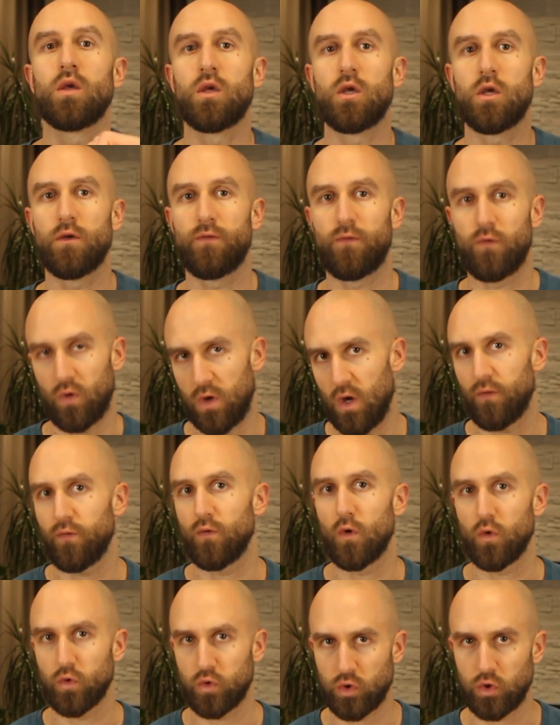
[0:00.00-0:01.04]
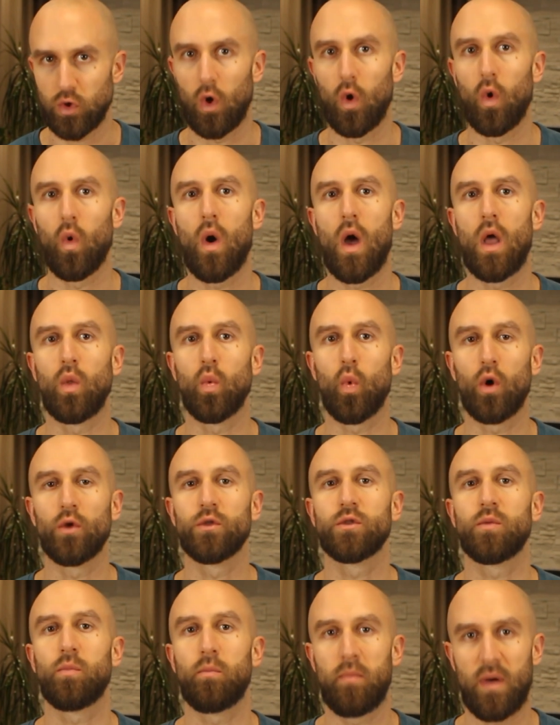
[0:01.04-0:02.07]
if you have no soul and
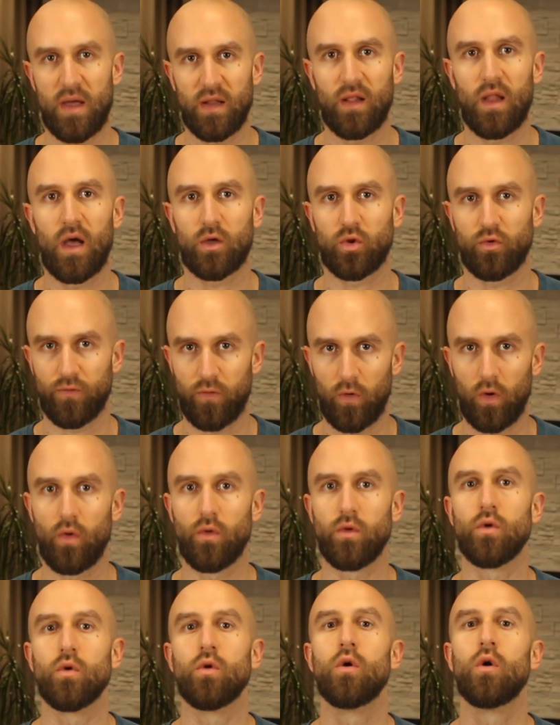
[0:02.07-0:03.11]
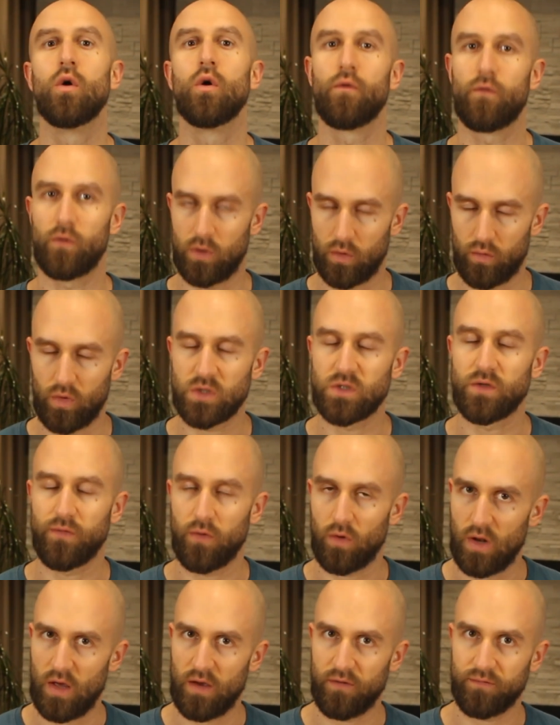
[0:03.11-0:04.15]
want bad luck to follow you for the rest of
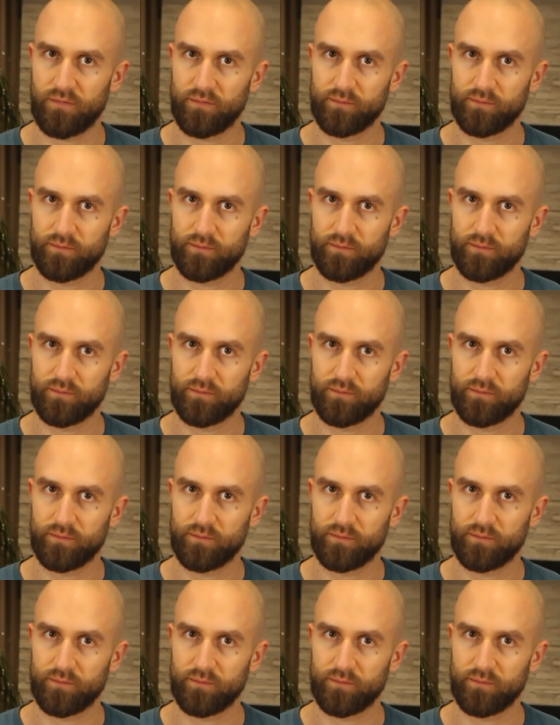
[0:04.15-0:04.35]
your life.